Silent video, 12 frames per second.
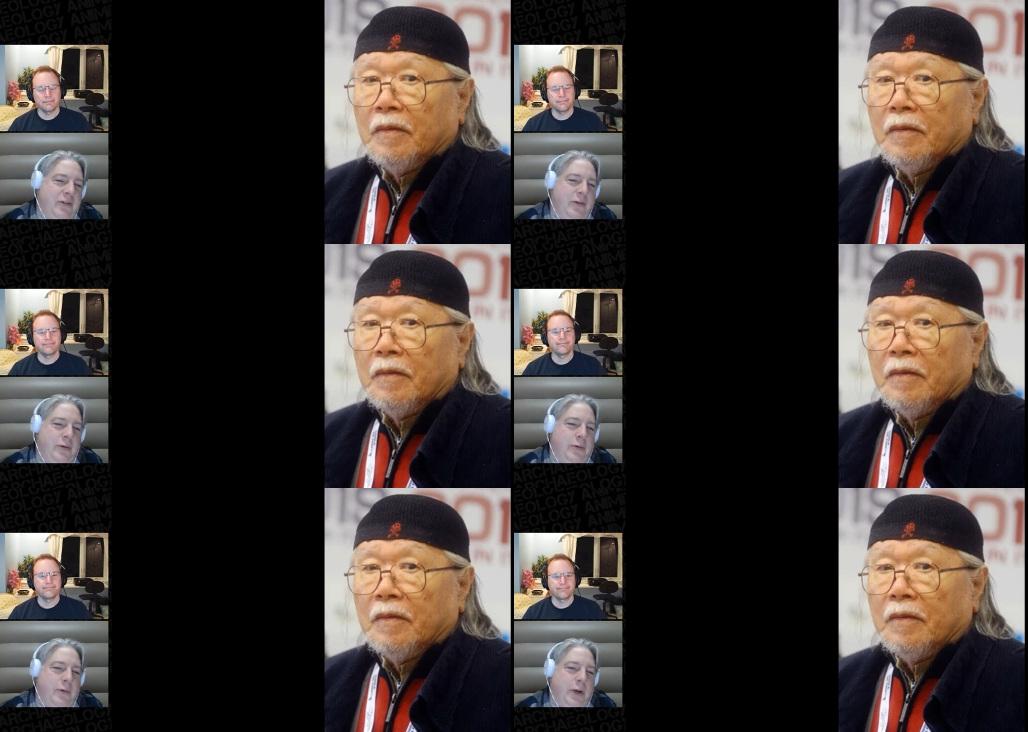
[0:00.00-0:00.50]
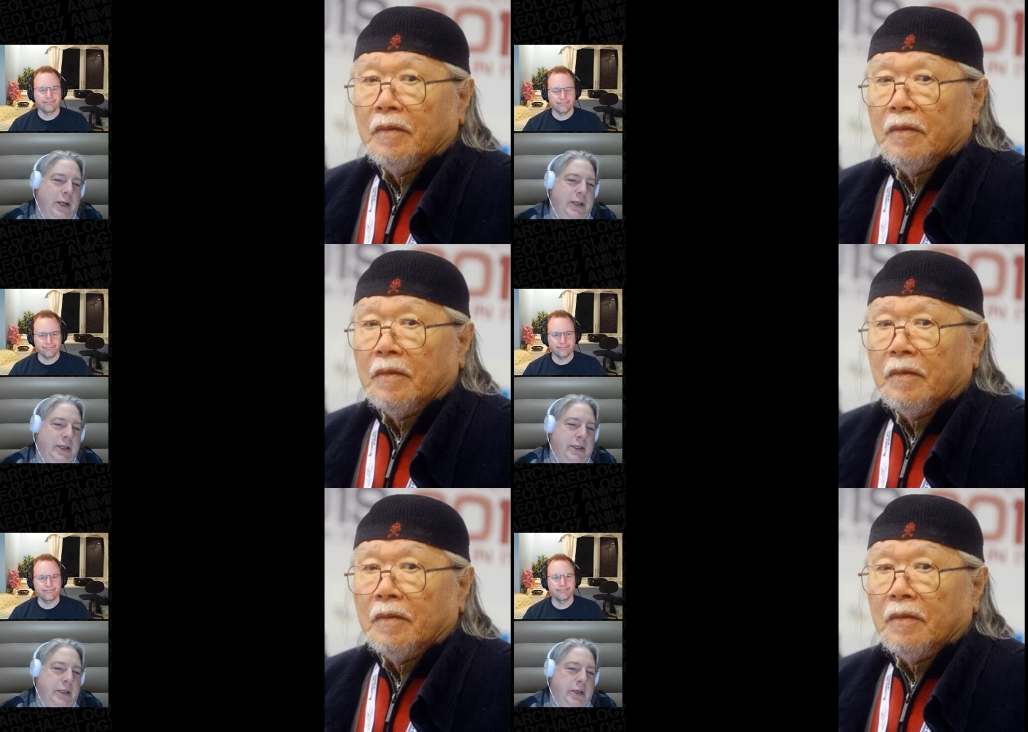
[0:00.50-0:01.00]
Speaker 1: to.
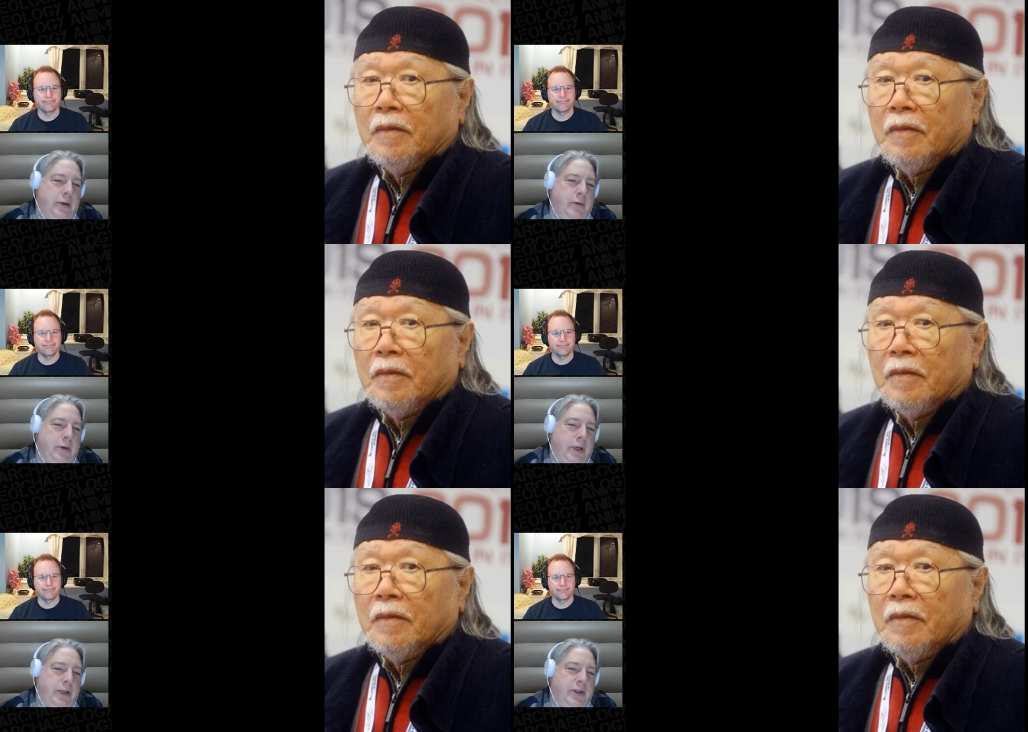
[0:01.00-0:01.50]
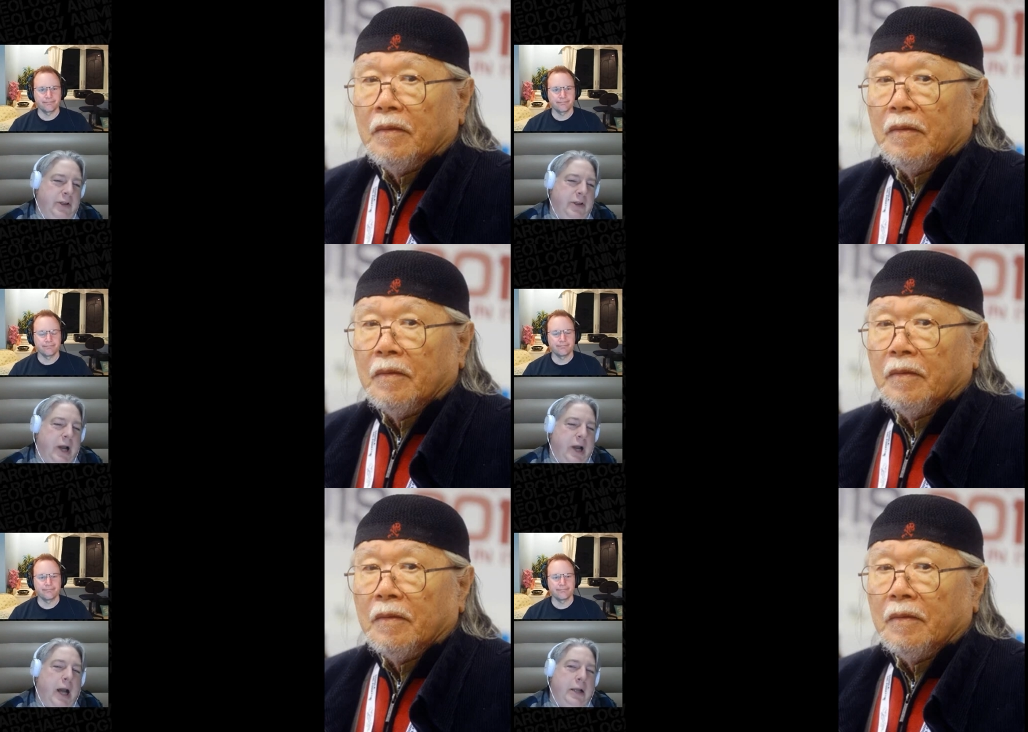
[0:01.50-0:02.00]
I you know, it,
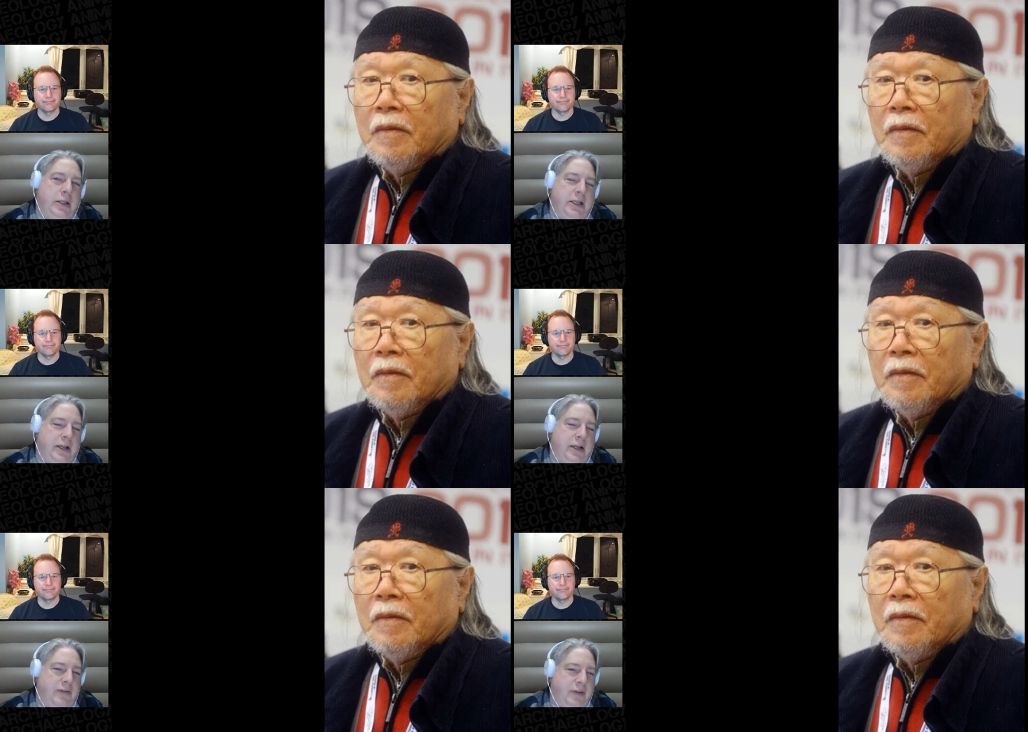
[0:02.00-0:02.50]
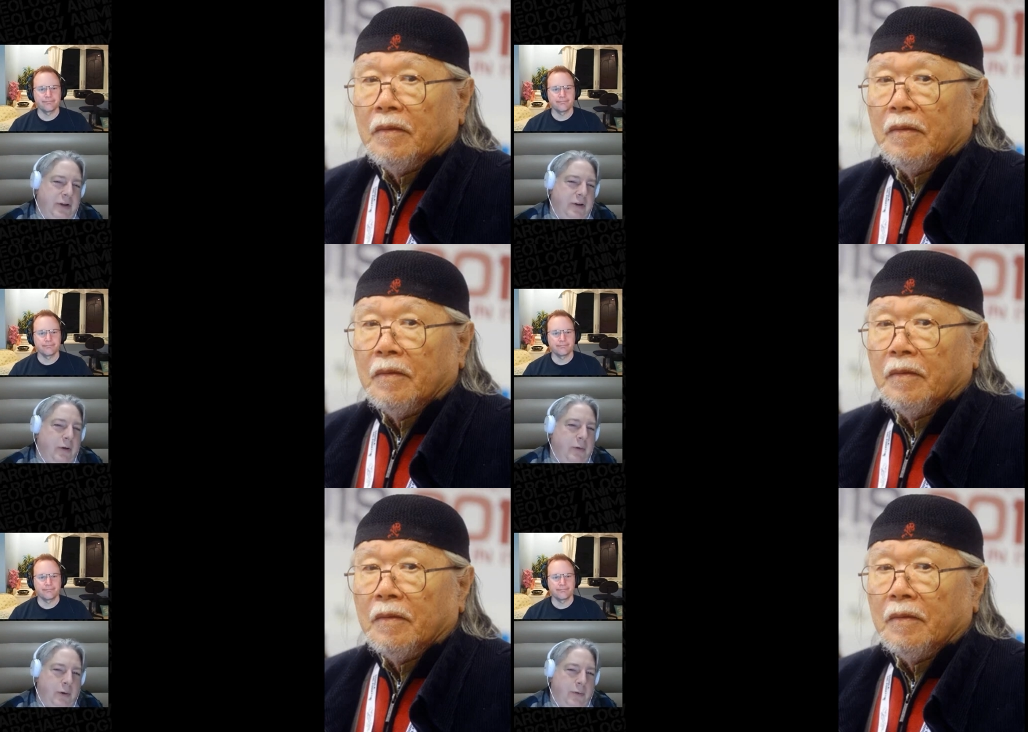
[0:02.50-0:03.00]
oddly enough, I
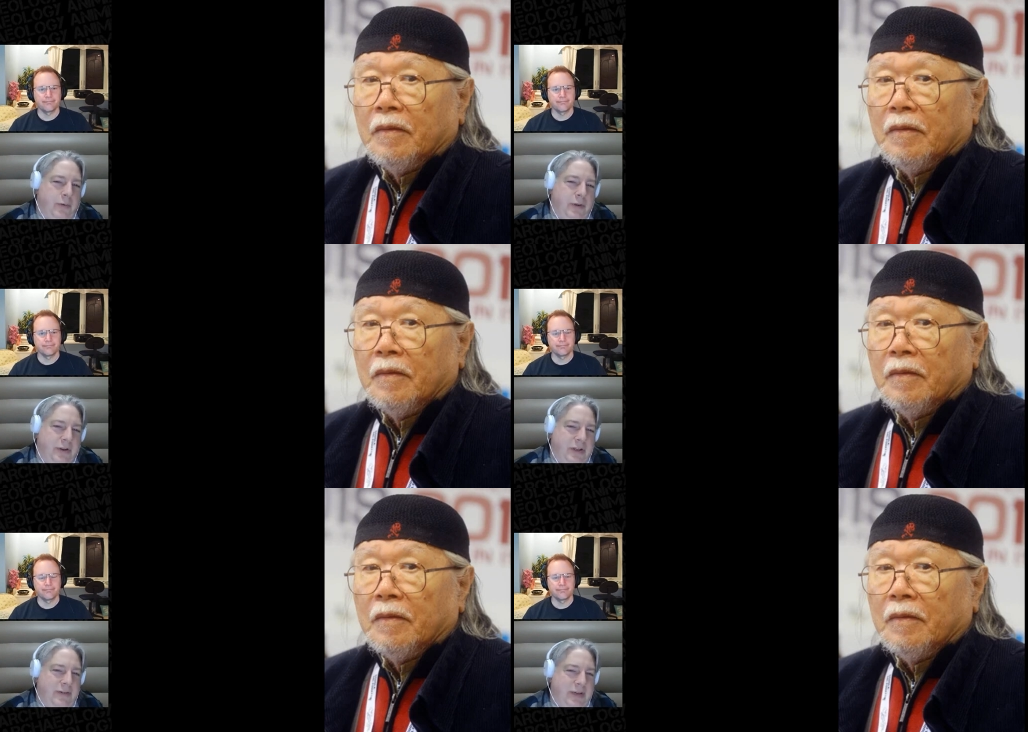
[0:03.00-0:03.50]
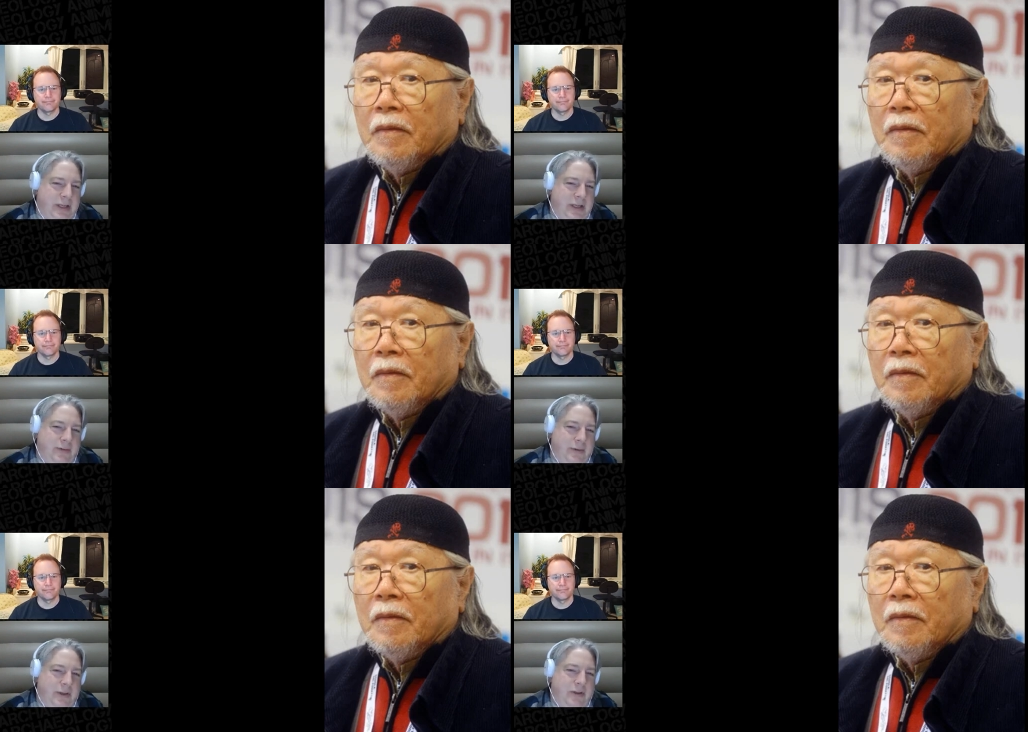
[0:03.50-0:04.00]
don't own the
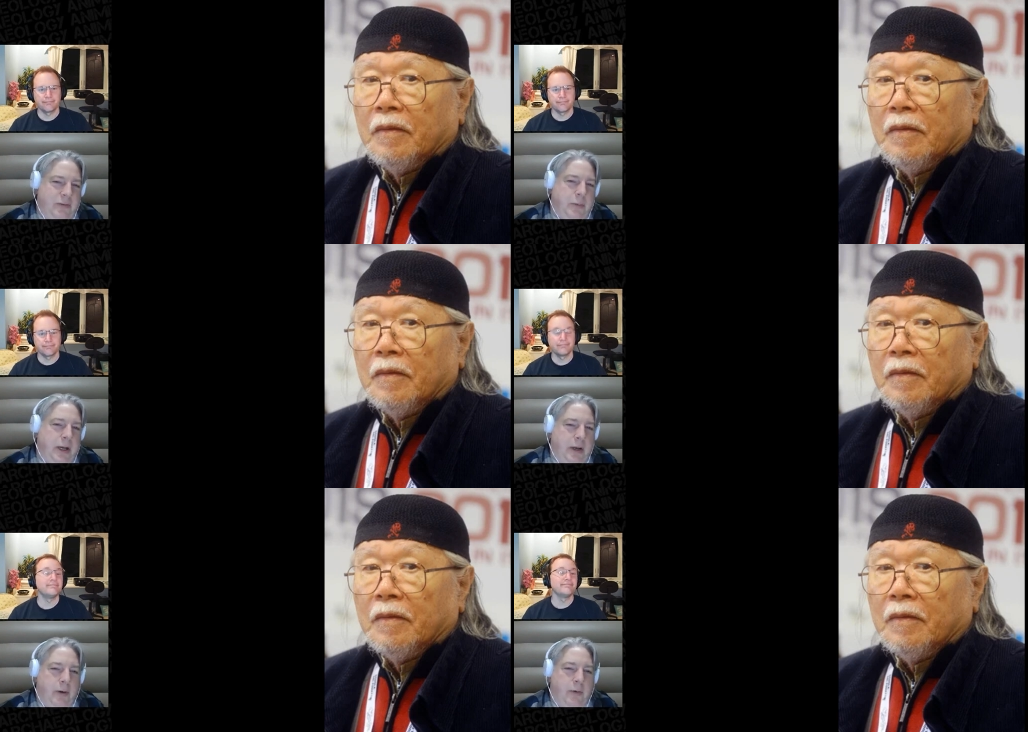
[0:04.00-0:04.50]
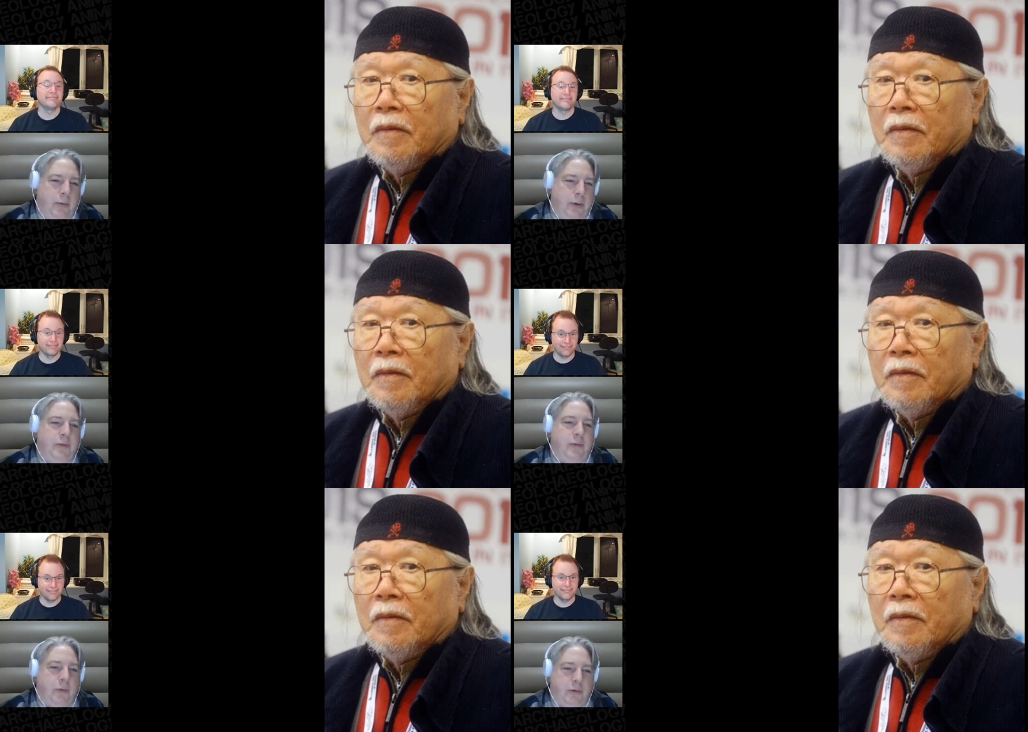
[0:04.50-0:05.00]
DVD for this, but I mm. own,
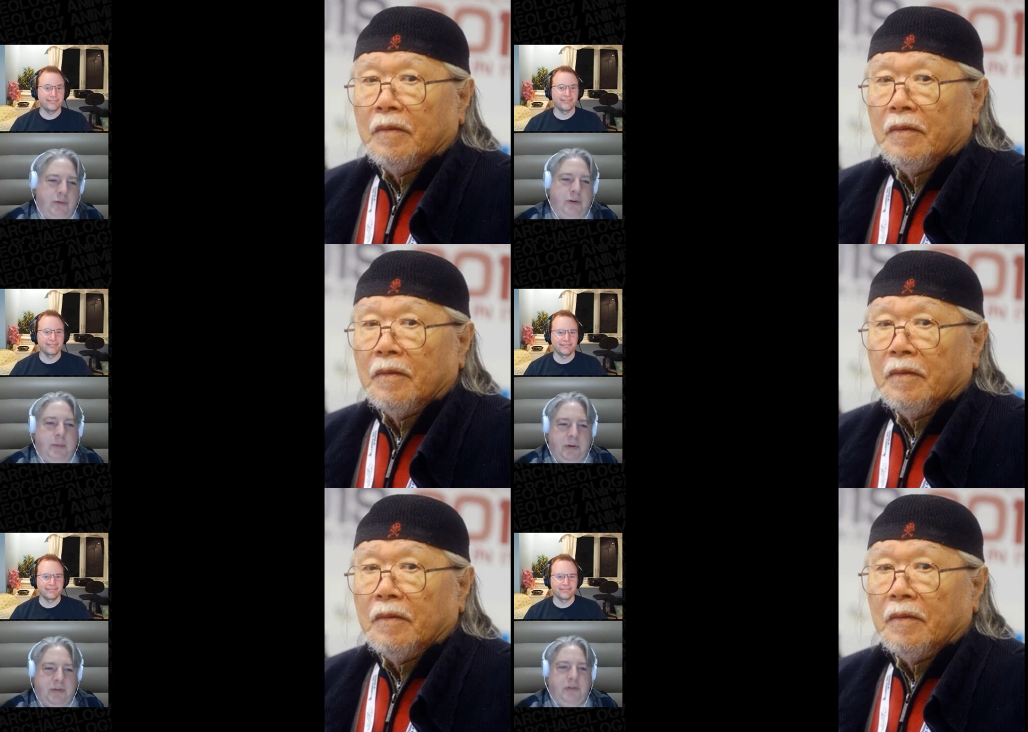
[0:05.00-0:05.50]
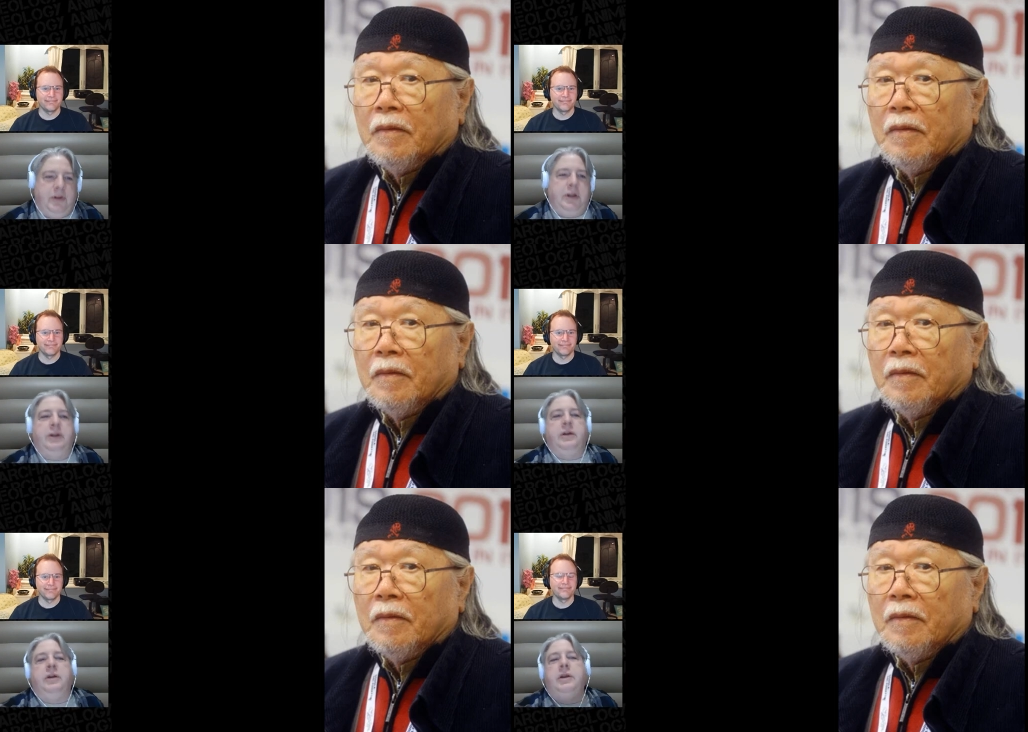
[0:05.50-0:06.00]
of course, the music
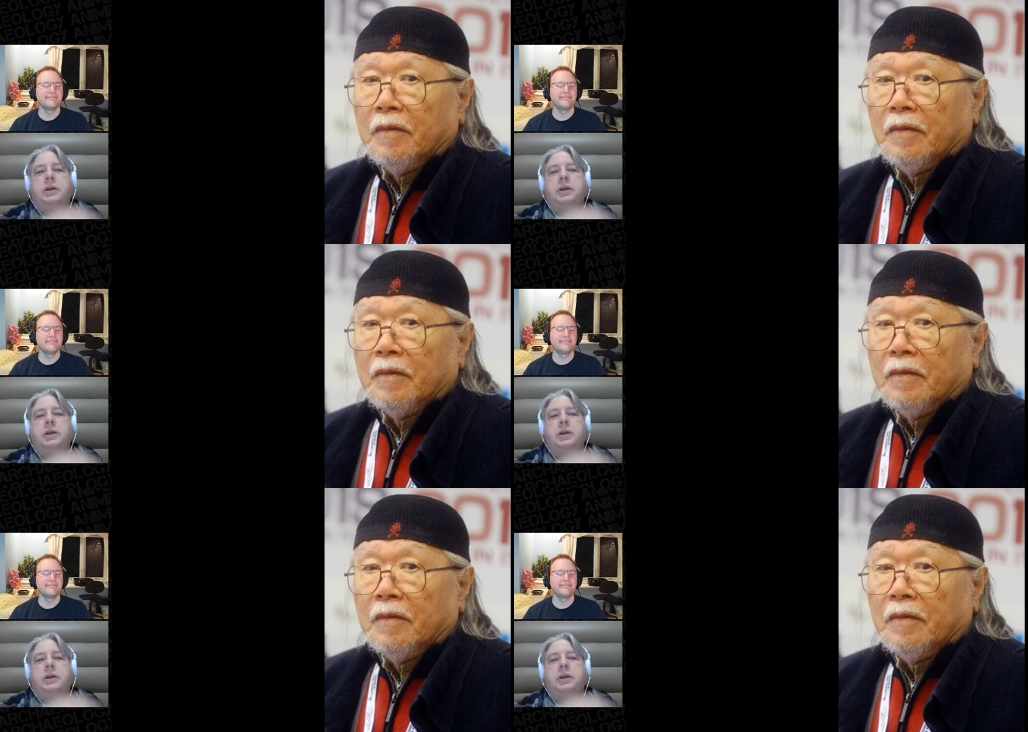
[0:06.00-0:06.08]
and.